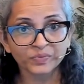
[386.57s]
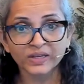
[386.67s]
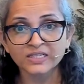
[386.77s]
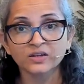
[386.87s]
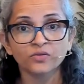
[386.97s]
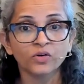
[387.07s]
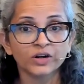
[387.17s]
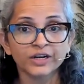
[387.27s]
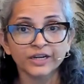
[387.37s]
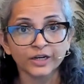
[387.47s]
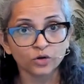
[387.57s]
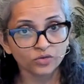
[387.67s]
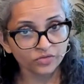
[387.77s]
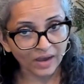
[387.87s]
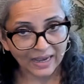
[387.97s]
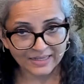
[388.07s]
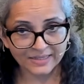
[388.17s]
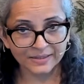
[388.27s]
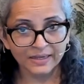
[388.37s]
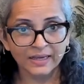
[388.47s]
gets converted into
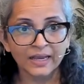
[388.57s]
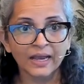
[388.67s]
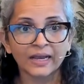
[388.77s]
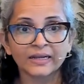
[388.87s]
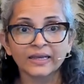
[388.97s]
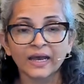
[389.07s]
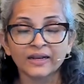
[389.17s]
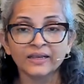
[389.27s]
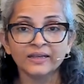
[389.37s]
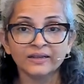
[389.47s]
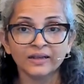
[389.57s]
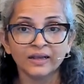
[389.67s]
fats. And carrying